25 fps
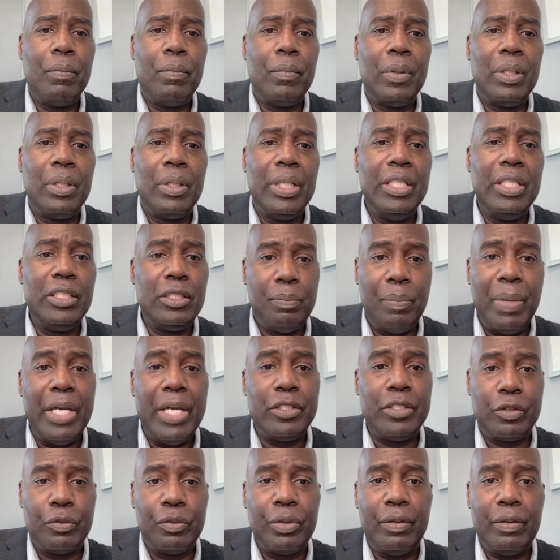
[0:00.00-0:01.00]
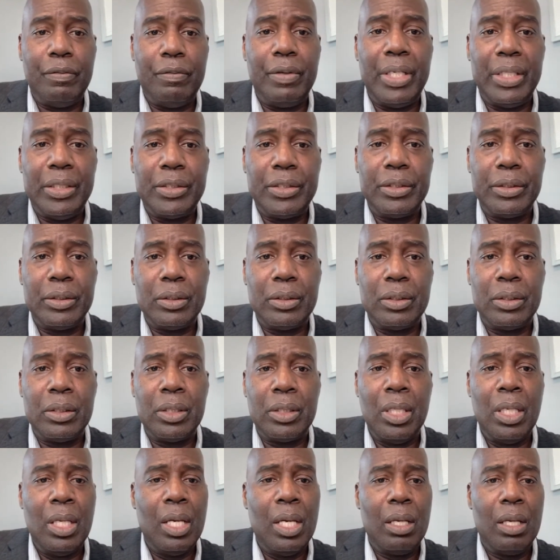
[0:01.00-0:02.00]
needs major renovations.
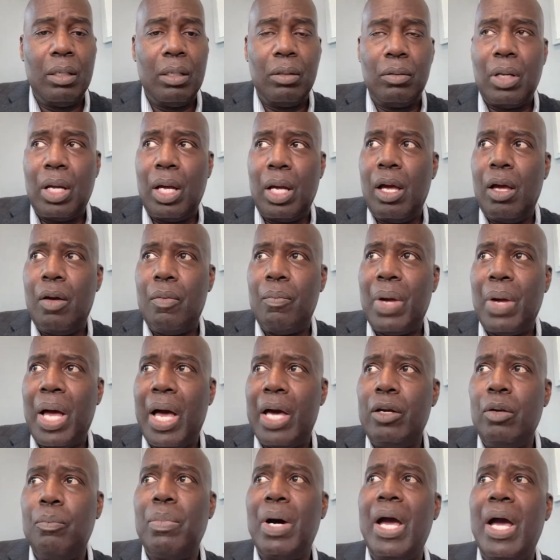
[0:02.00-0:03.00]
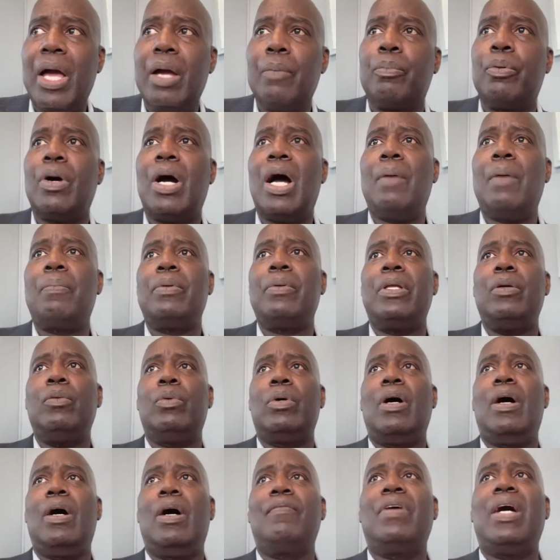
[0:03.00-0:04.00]
I don't buy a property
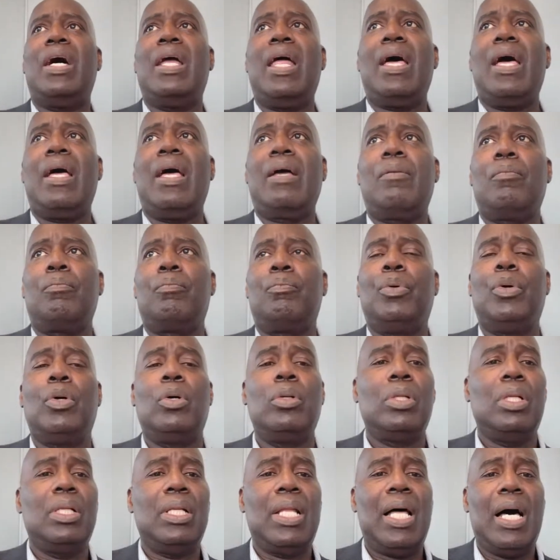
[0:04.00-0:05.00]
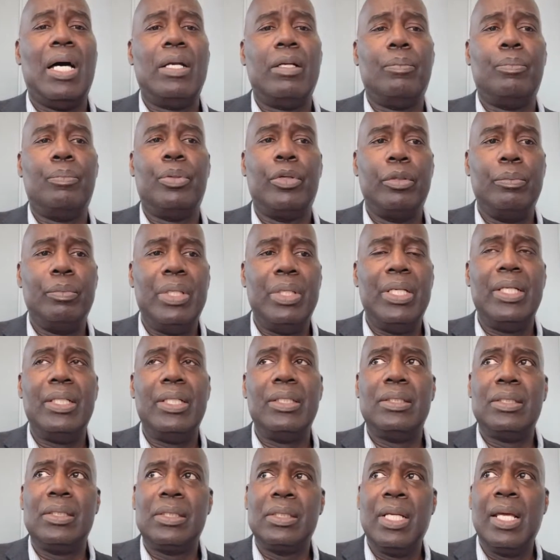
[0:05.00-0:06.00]
where I've got to pull a lot of
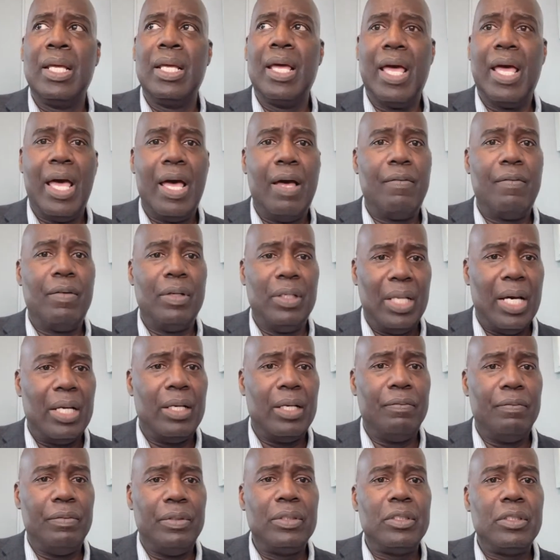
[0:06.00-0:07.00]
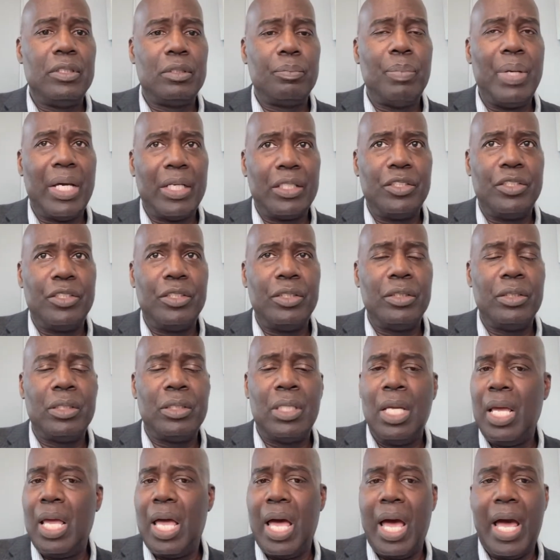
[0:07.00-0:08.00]
permits, have a lot of inspections.
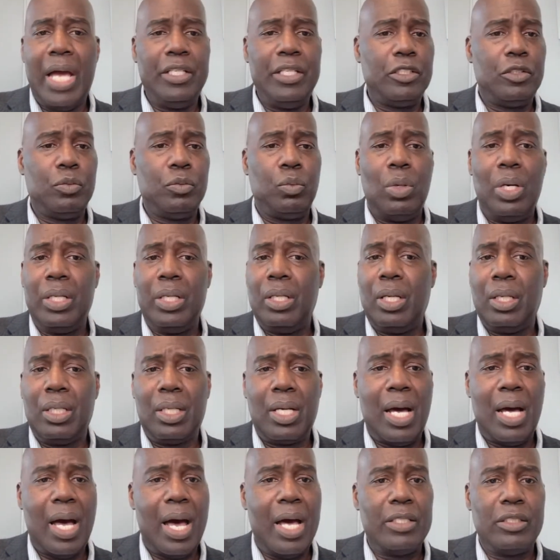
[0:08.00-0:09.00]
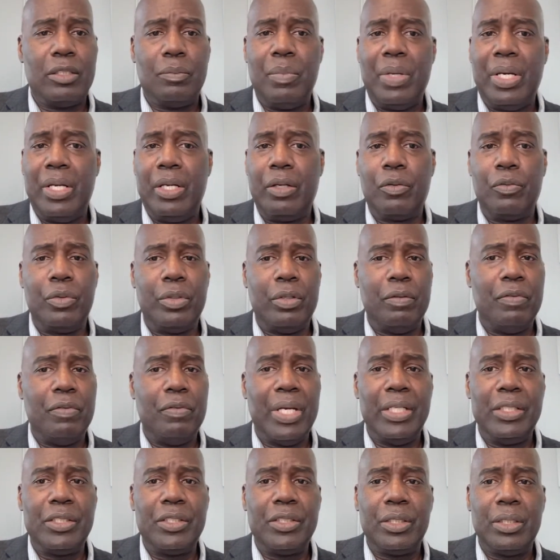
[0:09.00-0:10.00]
I just want a cosmetic
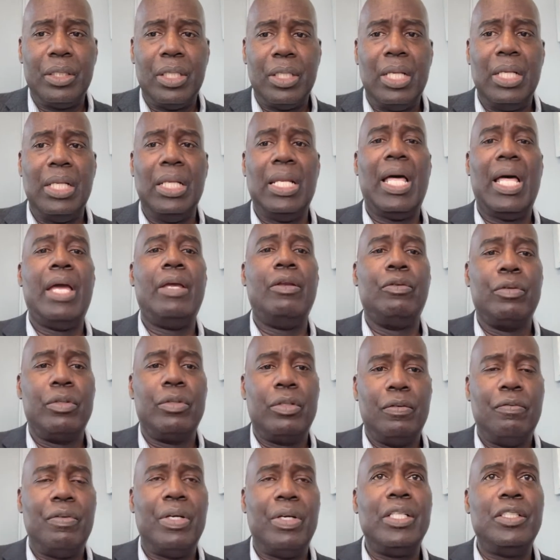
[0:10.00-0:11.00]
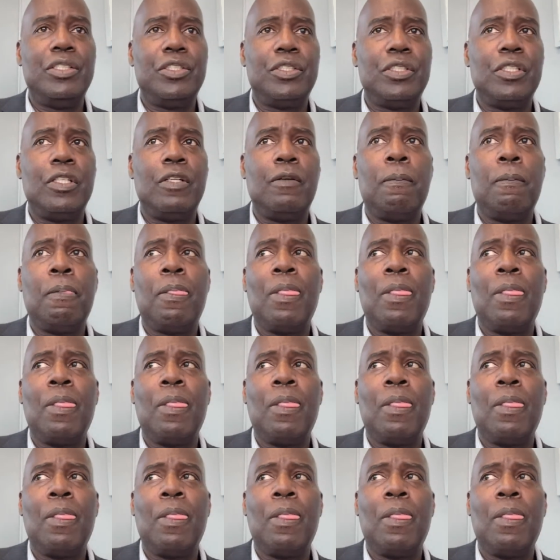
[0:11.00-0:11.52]
renovation, a light renovation.